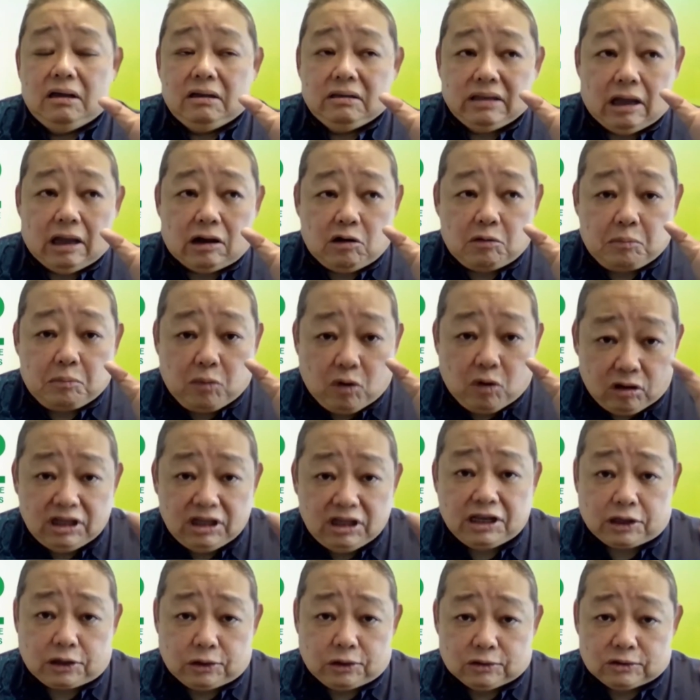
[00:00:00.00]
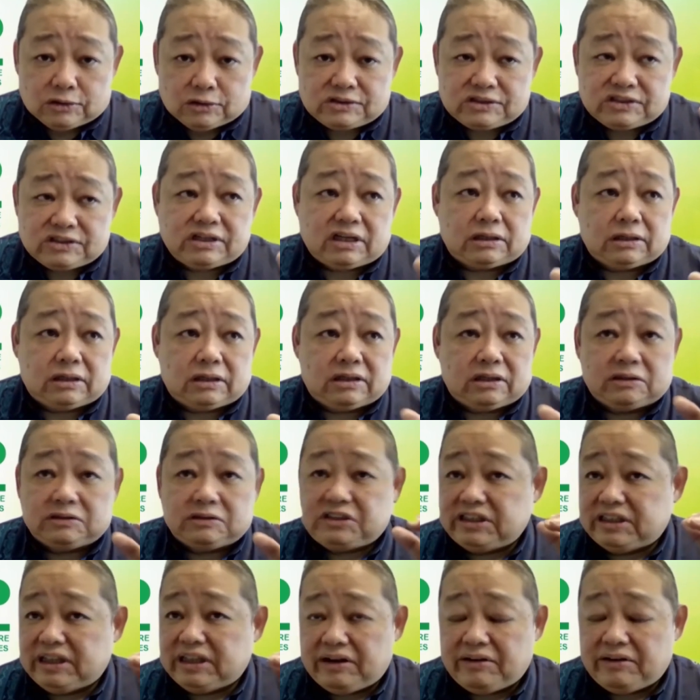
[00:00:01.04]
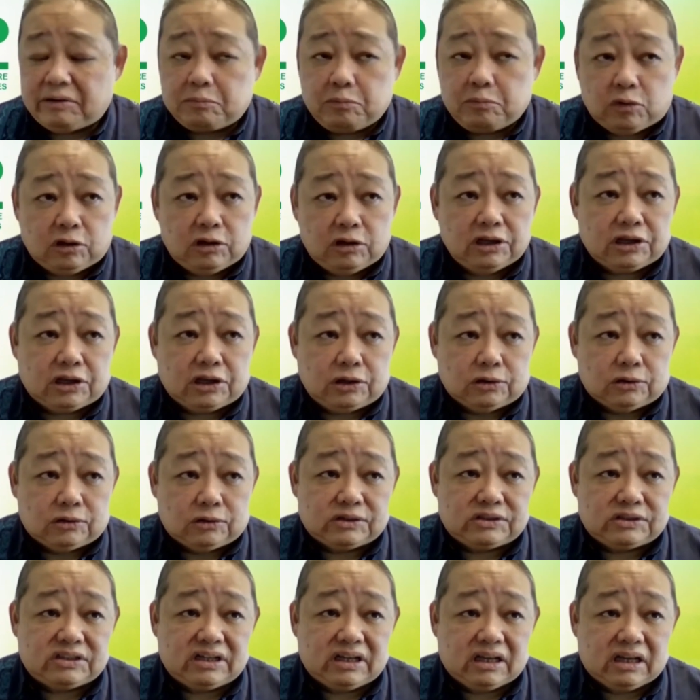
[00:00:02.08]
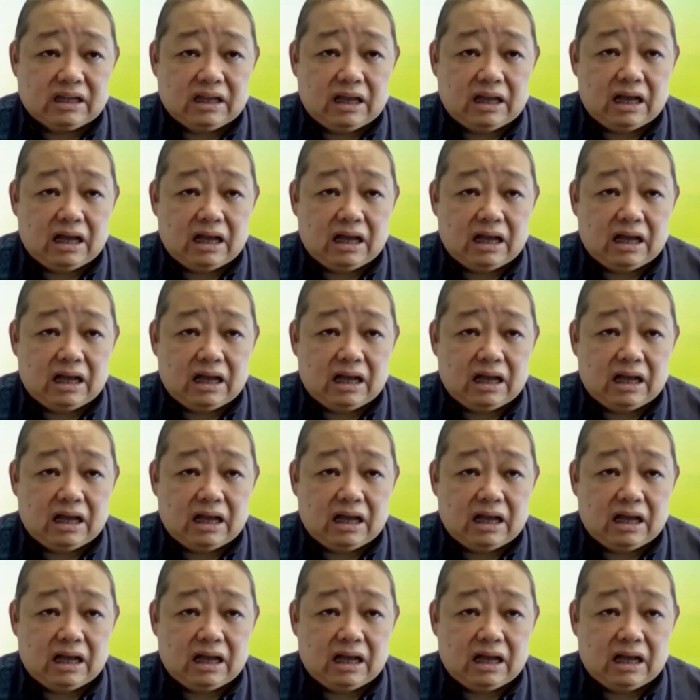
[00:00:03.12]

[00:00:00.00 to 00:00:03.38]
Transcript: Now, molecules or generic molecules,